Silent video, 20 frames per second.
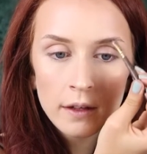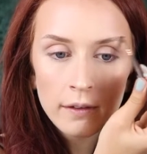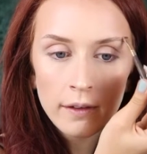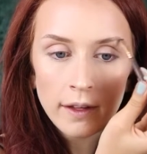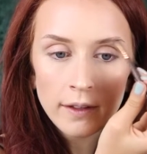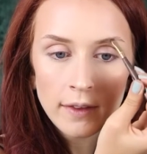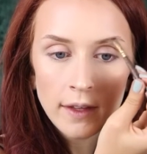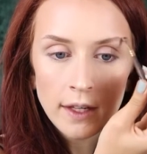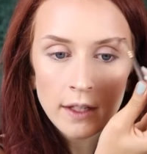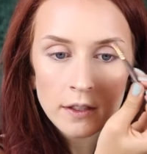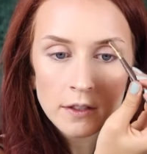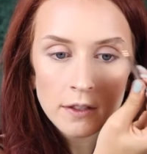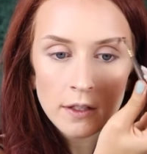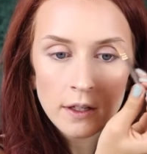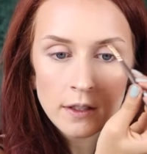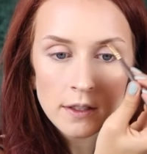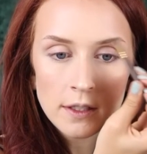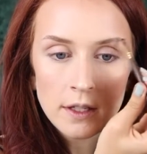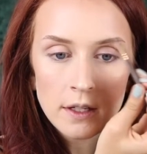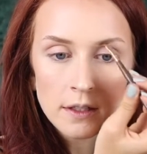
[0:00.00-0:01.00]
like the
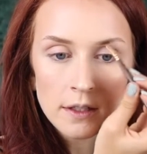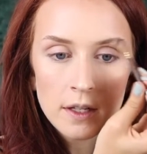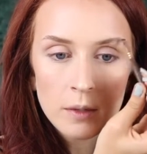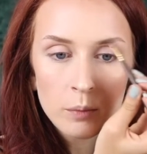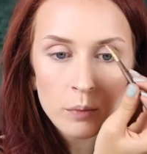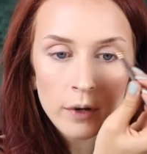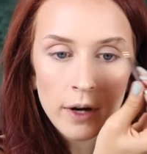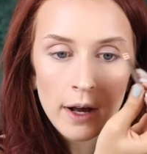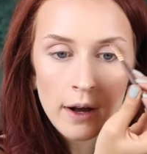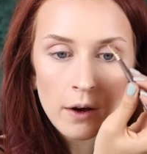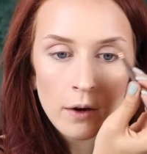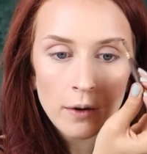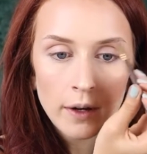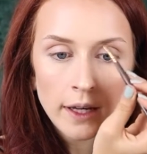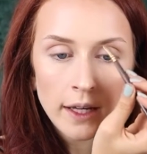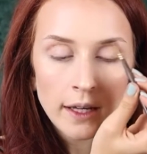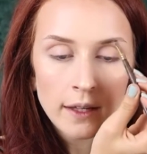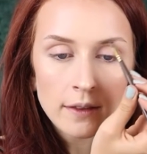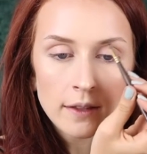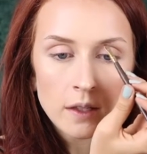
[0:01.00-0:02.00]
Anastasia Dip Brow
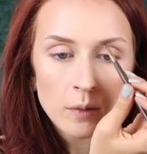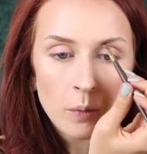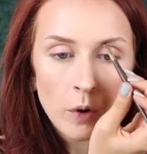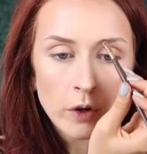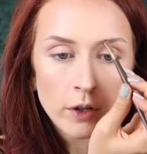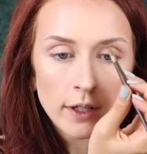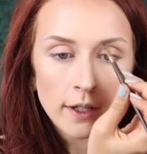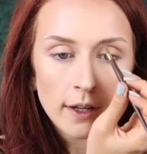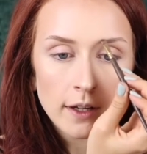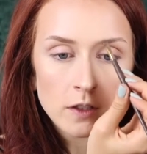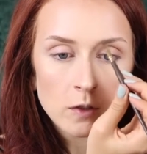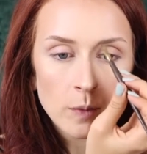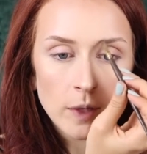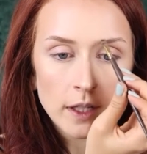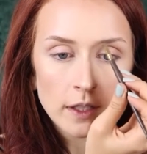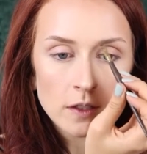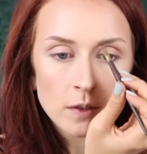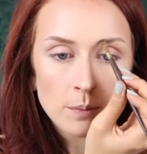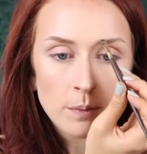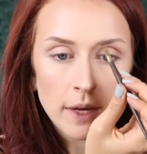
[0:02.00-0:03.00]
and the Pony
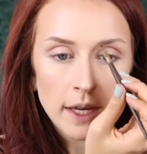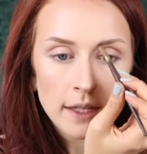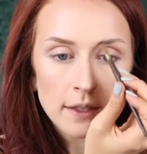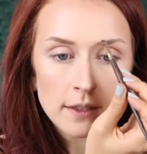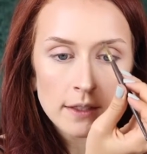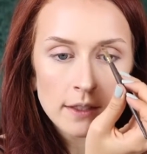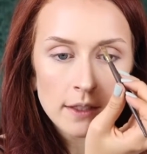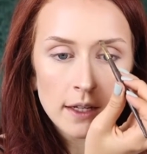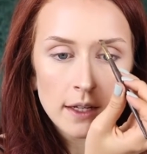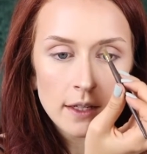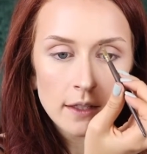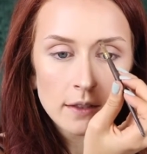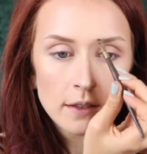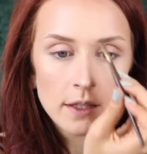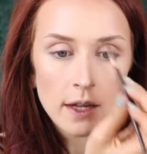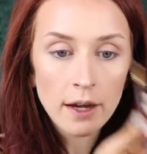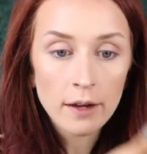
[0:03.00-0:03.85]
Cosmetics Main Stains.